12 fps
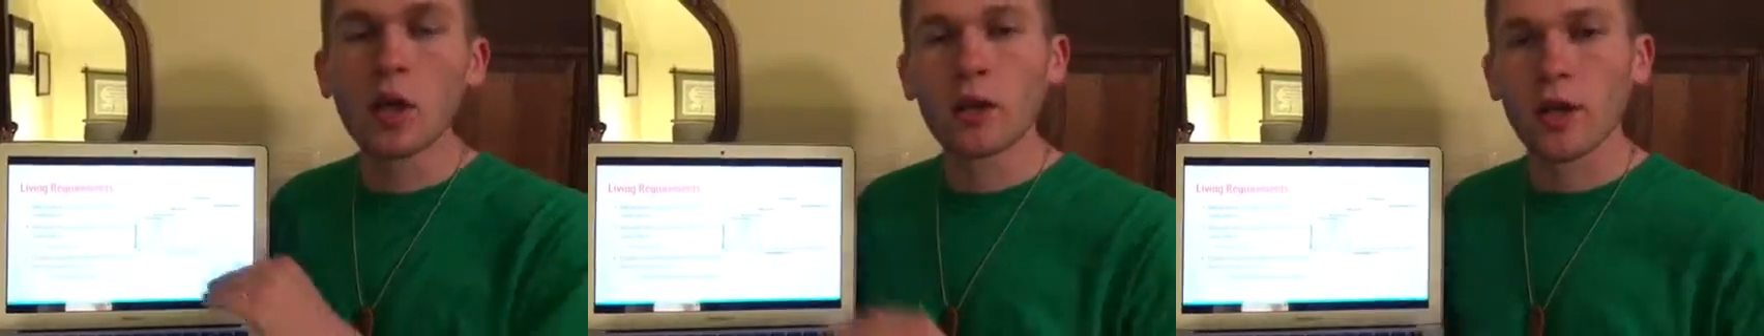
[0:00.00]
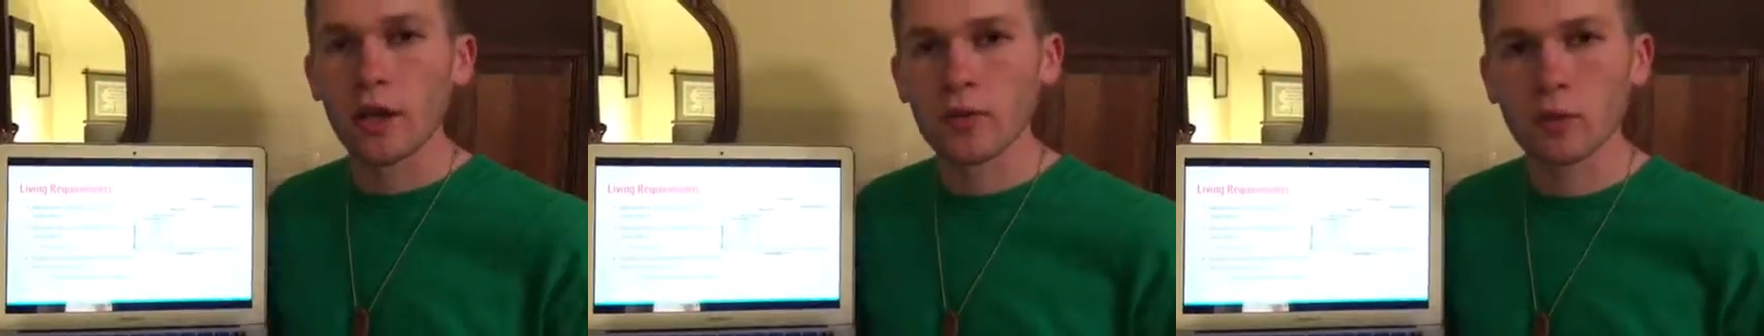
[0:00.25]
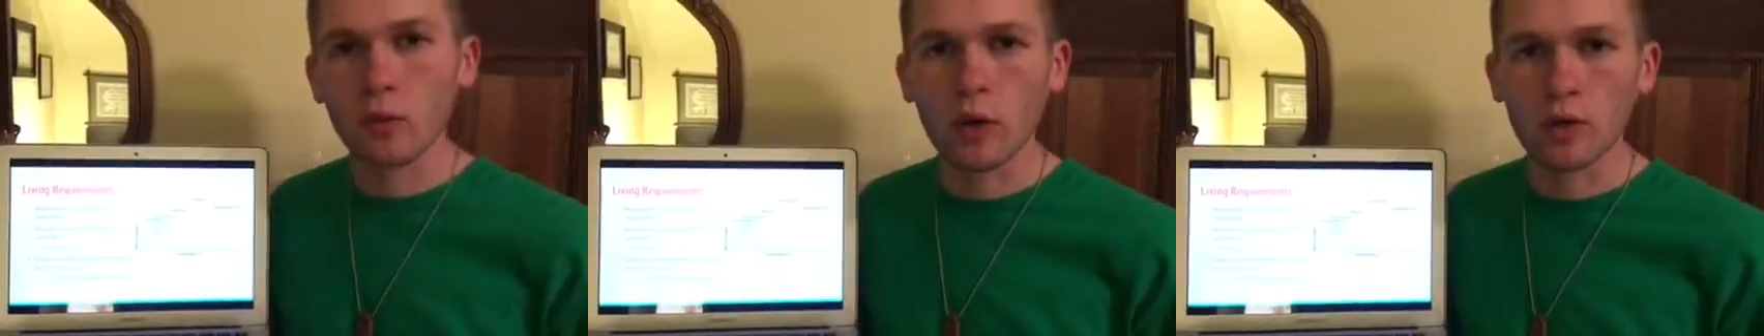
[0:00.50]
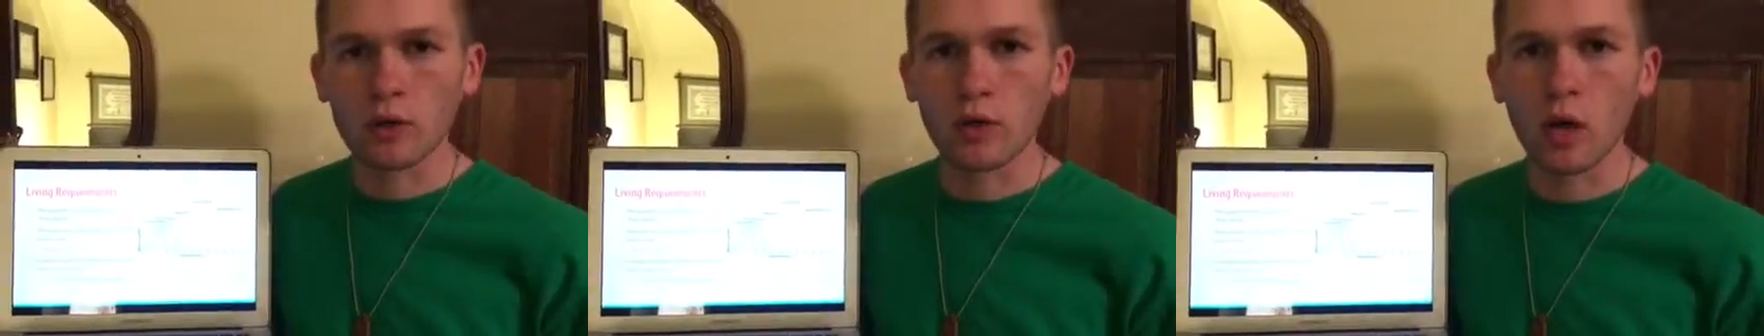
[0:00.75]
They have to
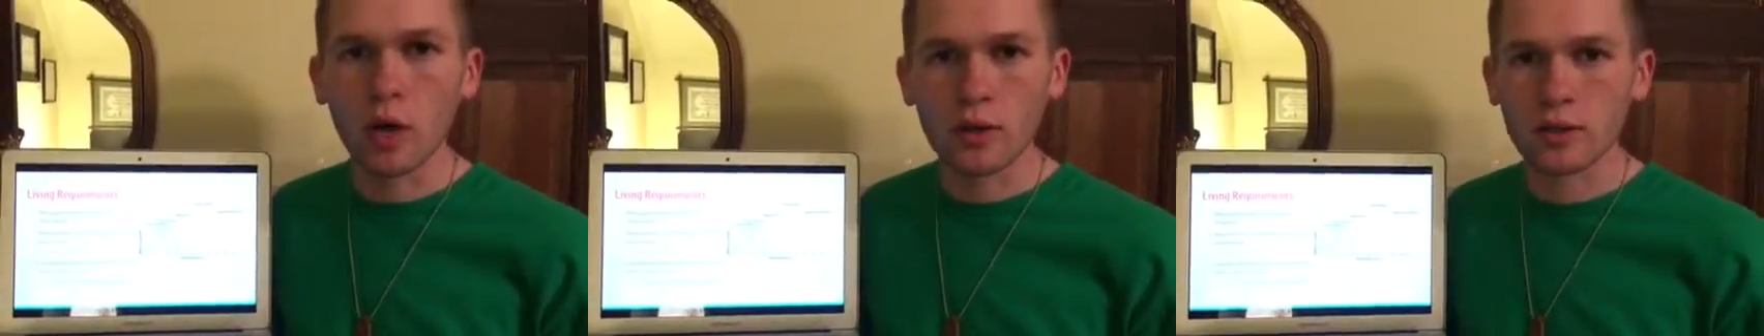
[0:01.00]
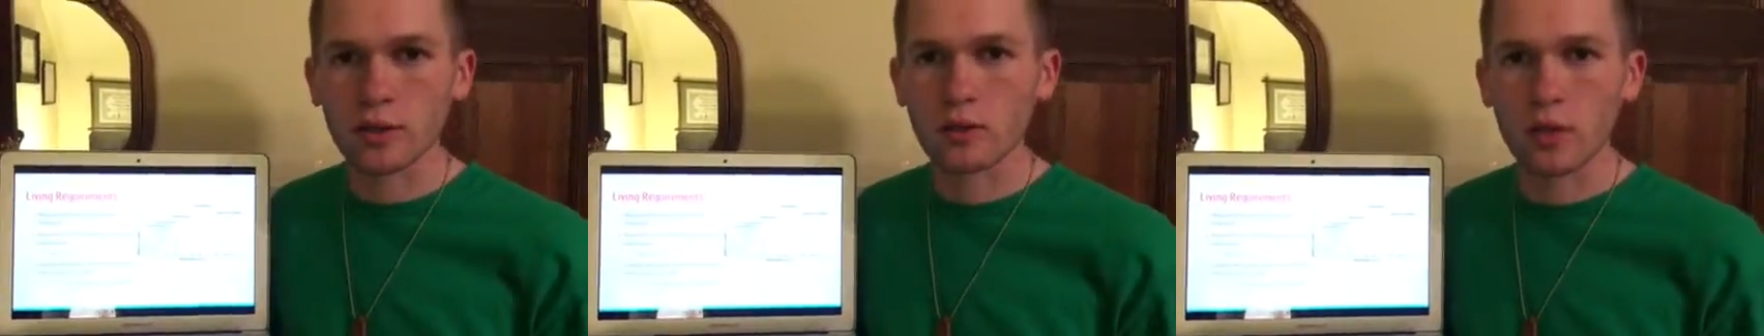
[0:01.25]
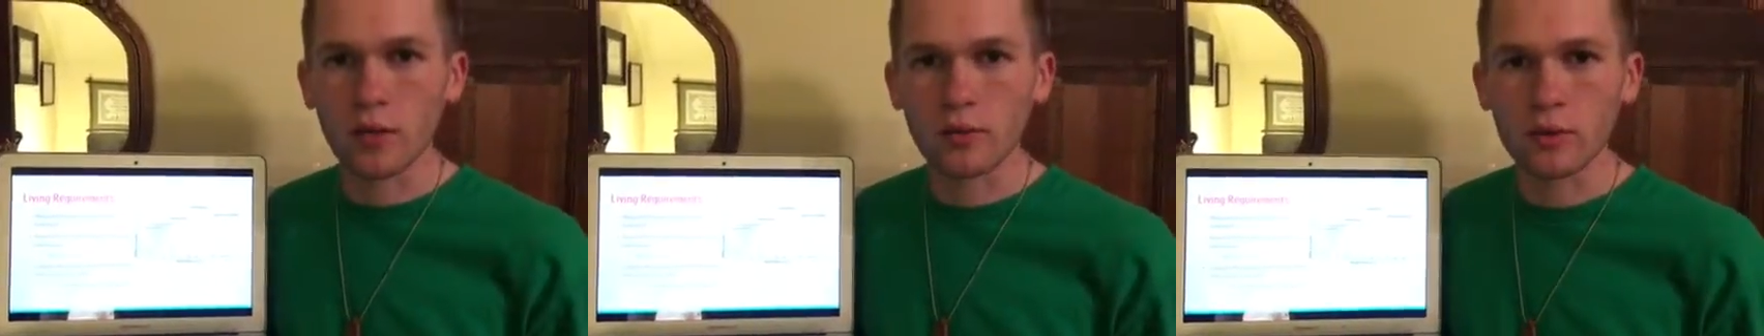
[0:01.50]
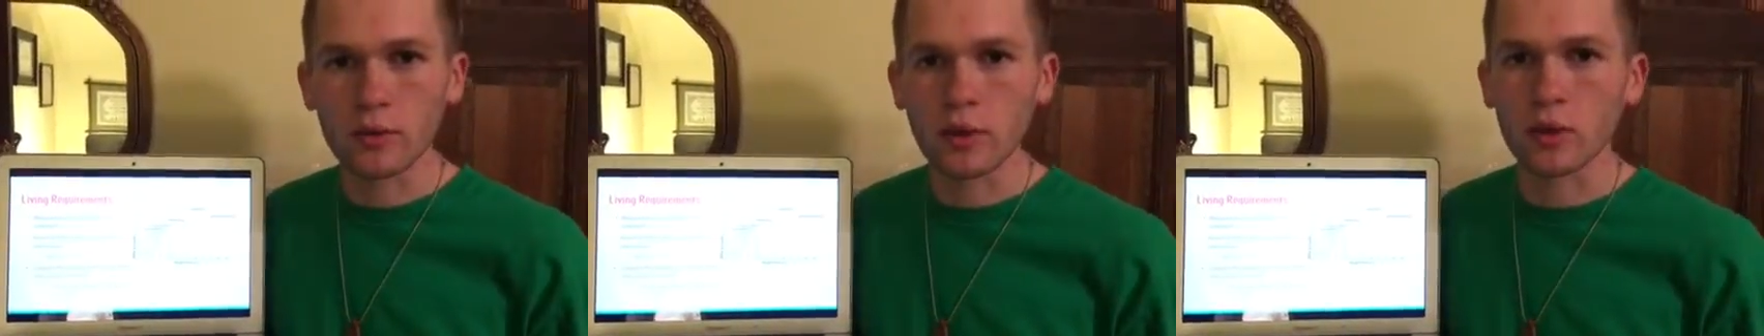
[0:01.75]
watch their oxygen
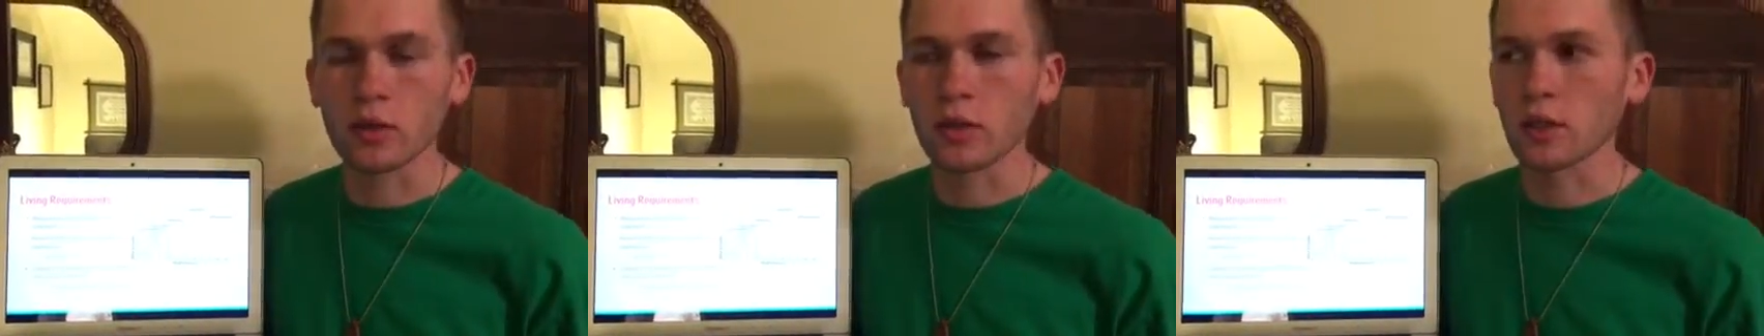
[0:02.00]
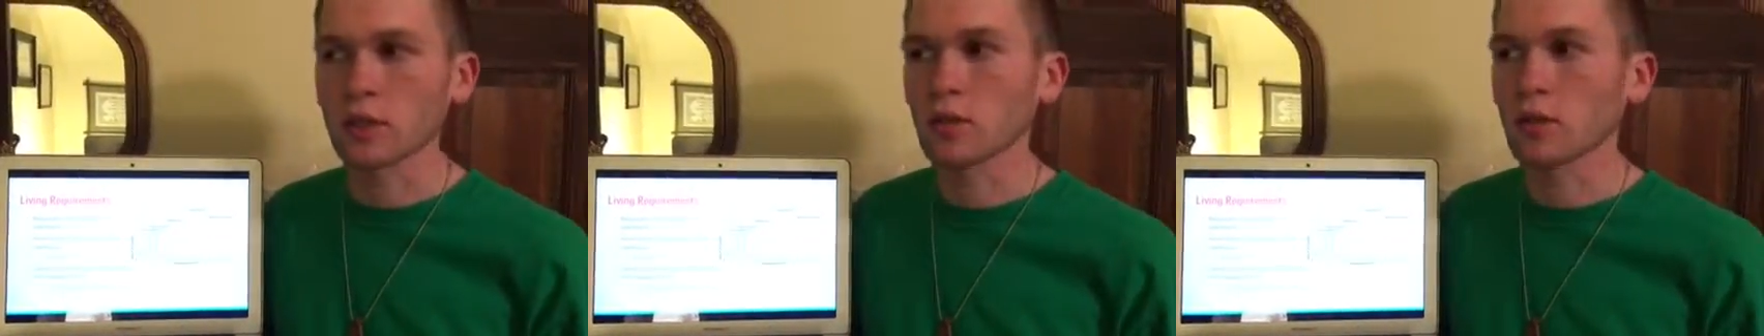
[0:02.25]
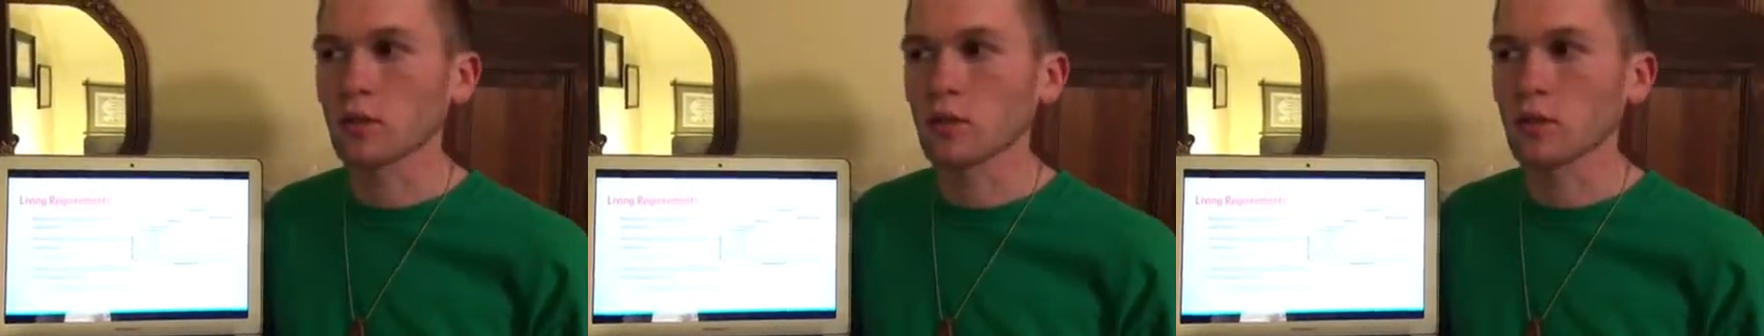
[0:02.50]
levels, unless